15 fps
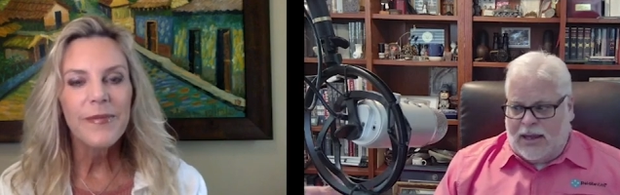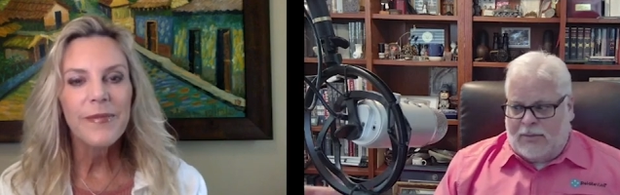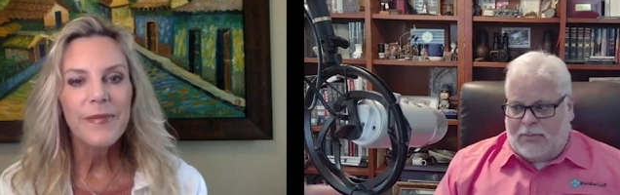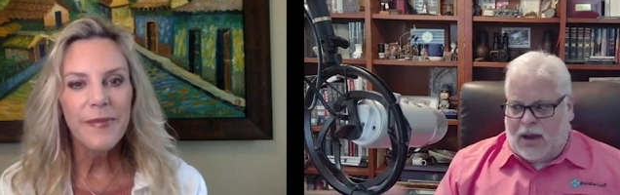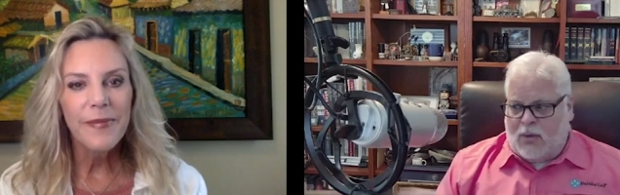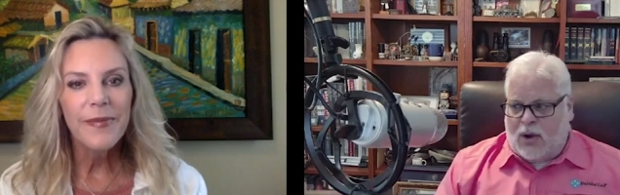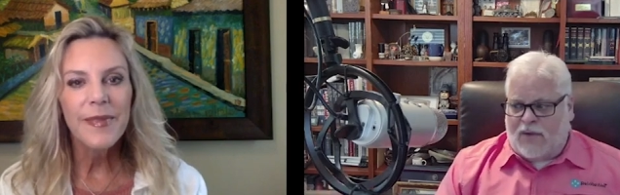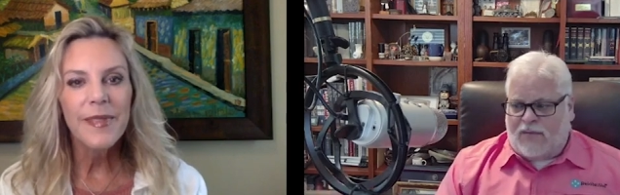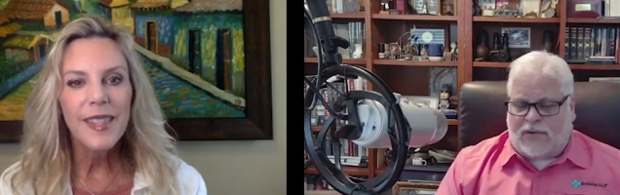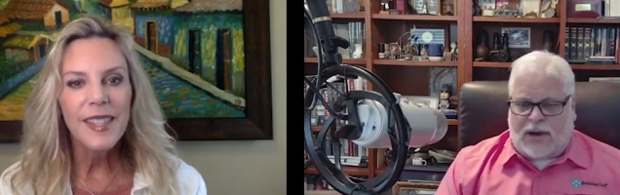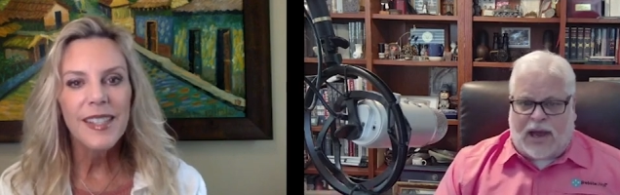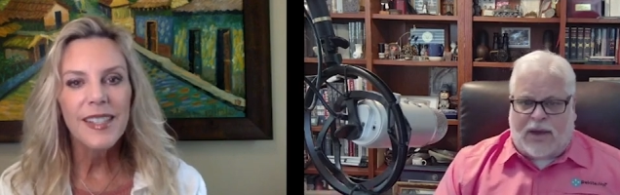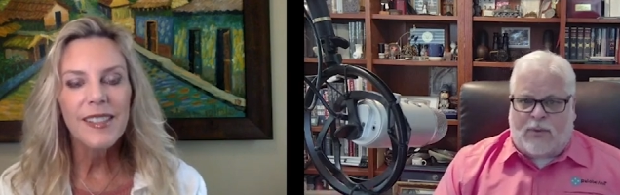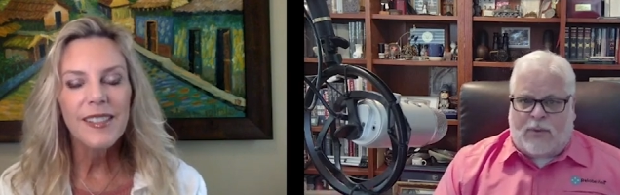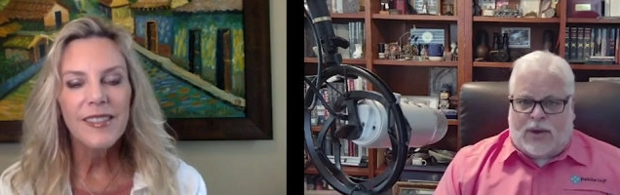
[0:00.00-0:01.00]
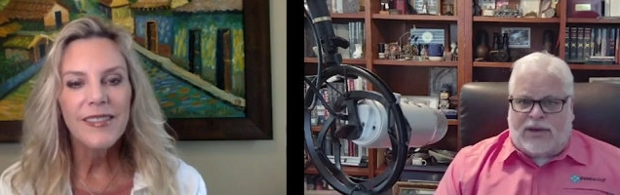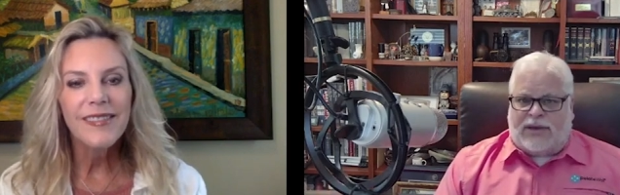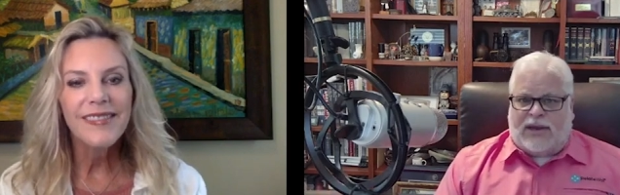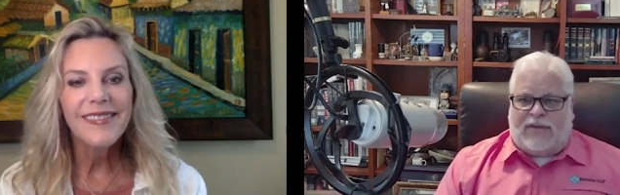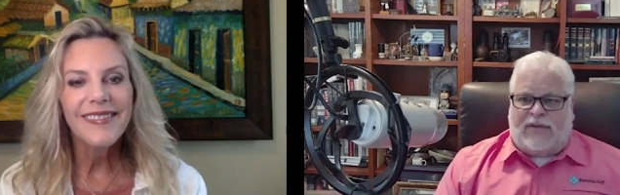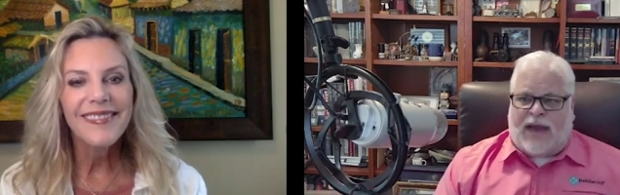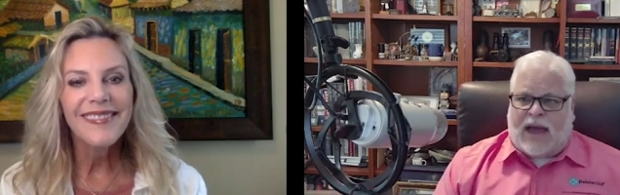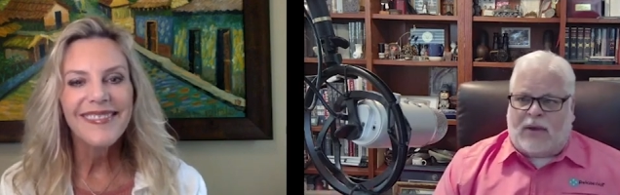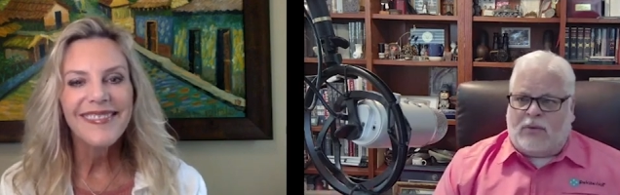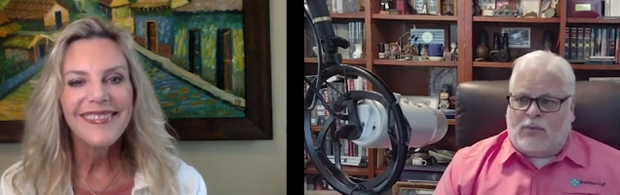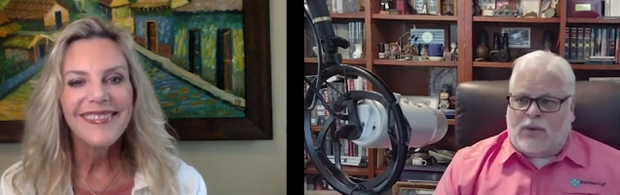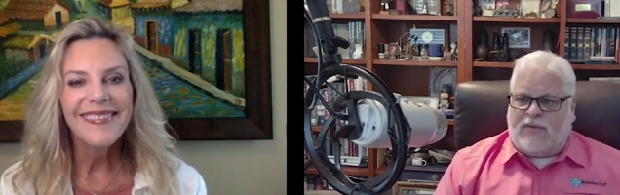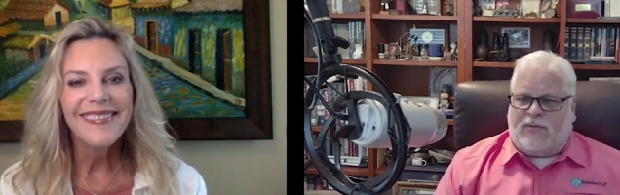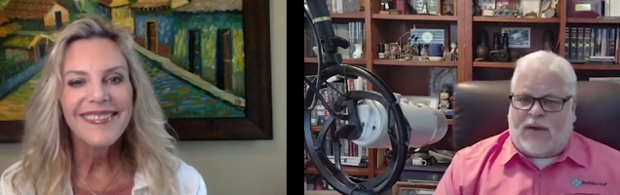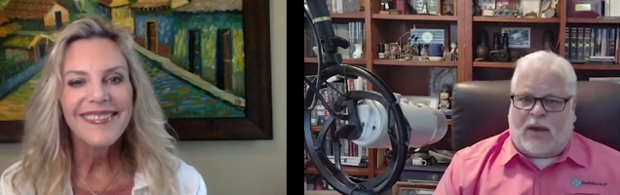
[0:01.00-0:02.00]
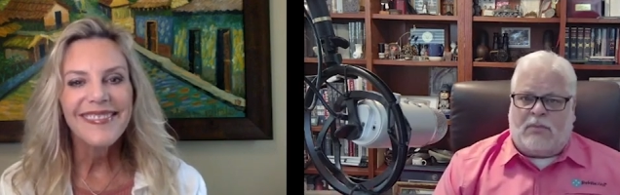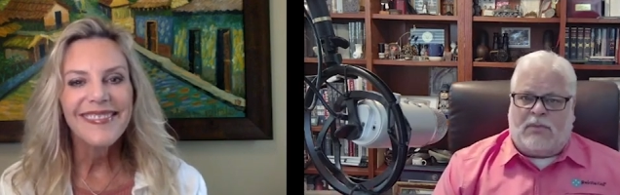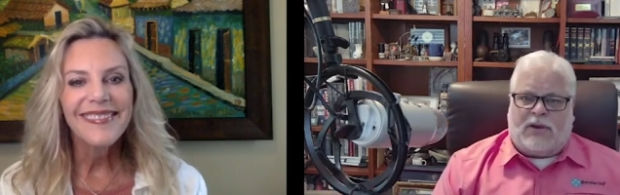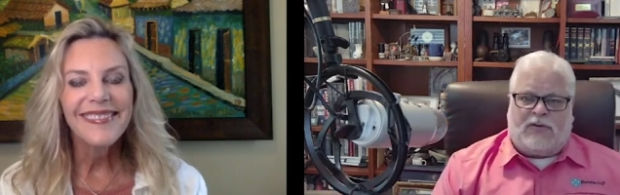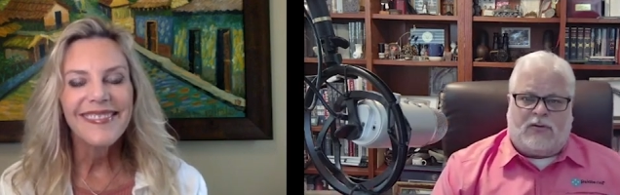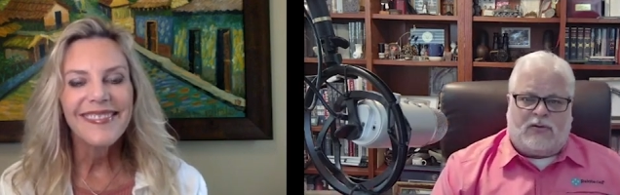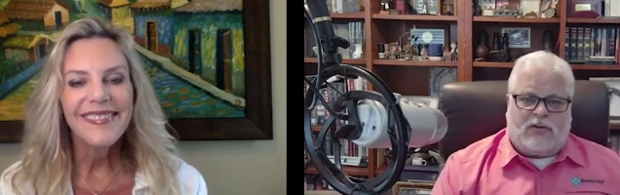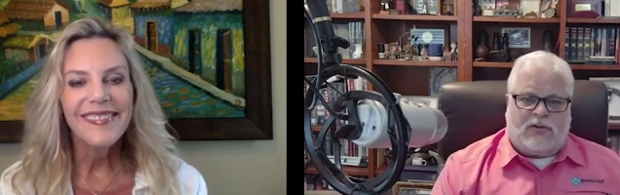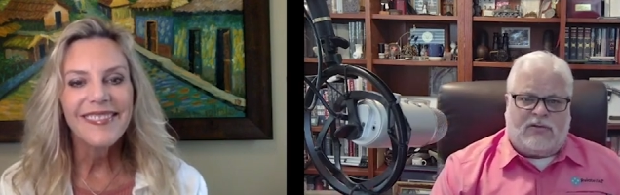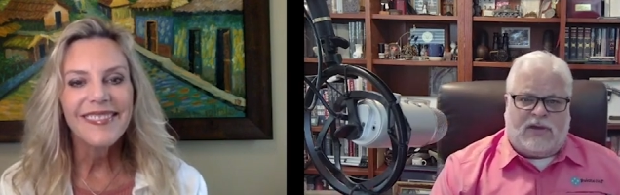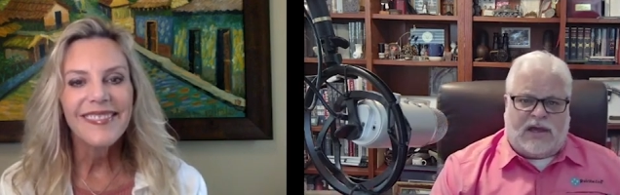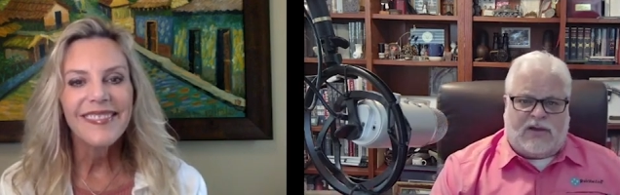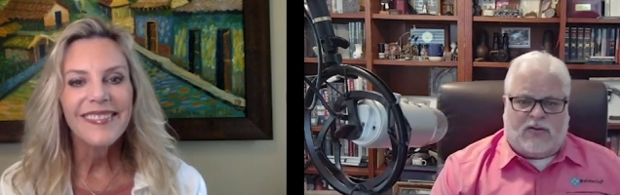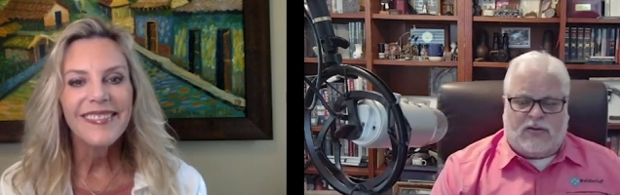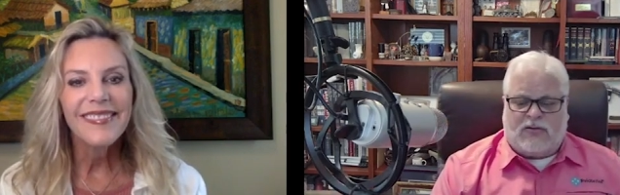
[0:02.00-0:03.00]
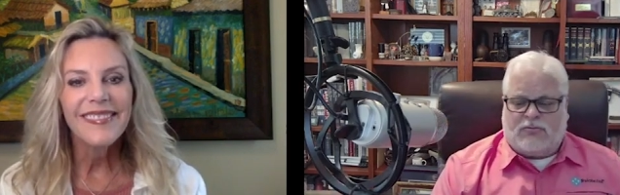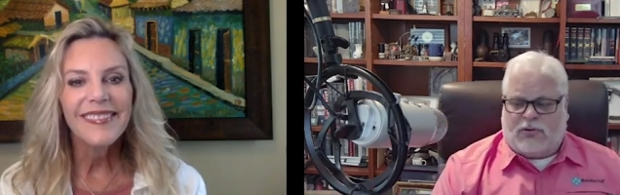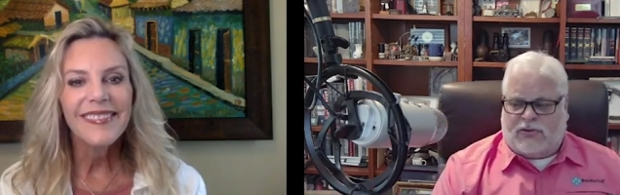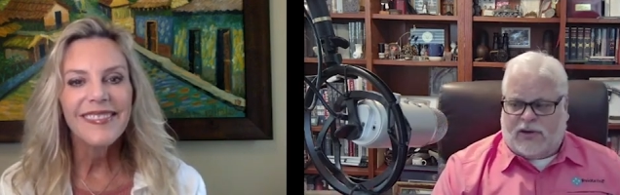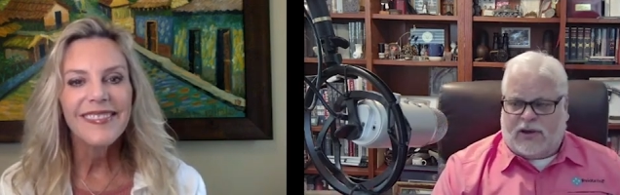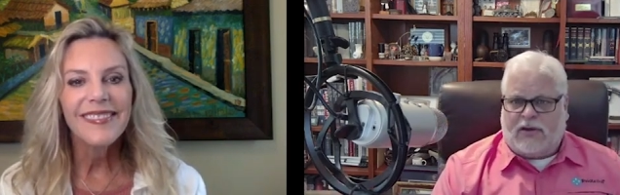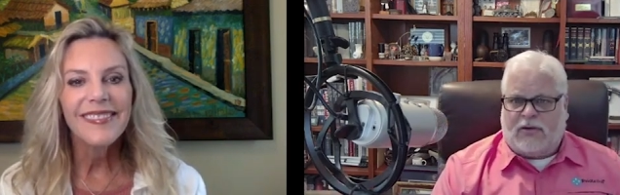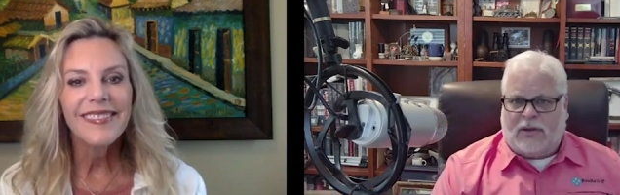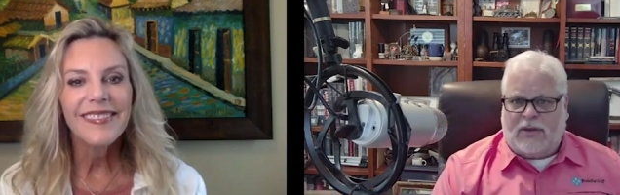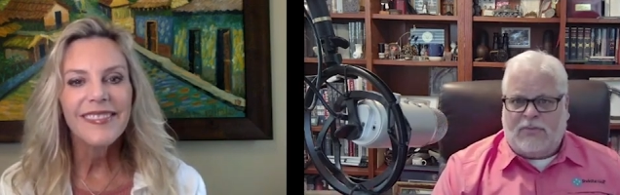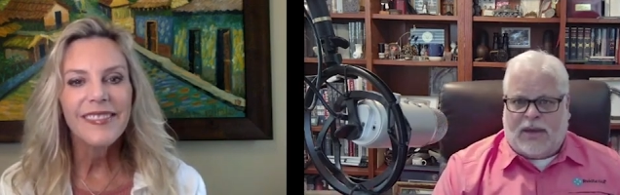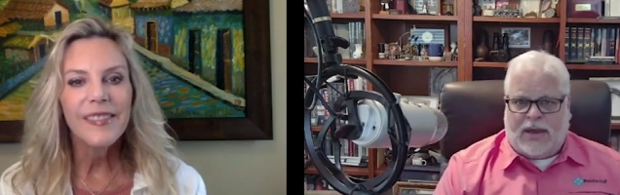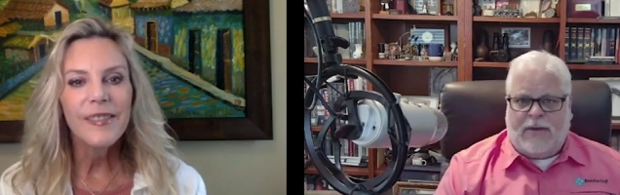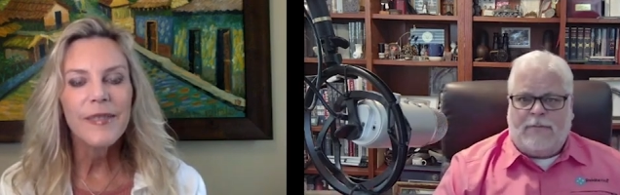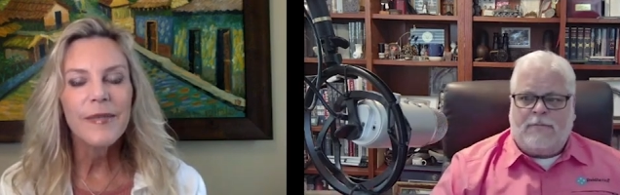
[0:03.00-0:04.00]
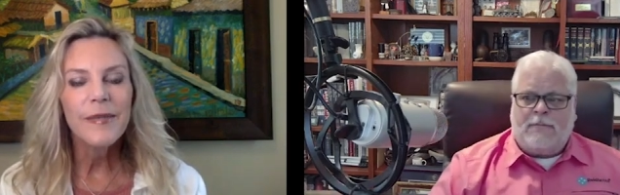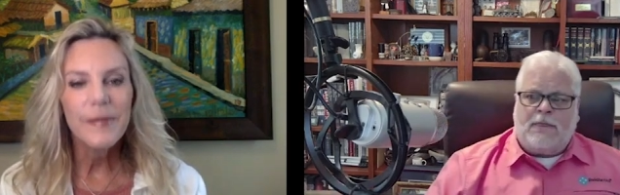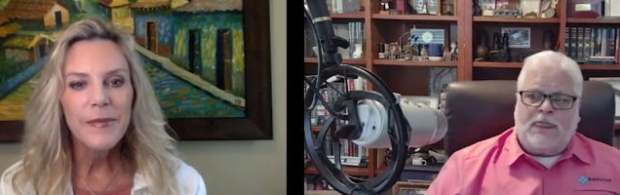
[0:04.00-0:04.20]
Speaker 1: And my wife and I went and did that, and we found mentors and teachers, particularly me.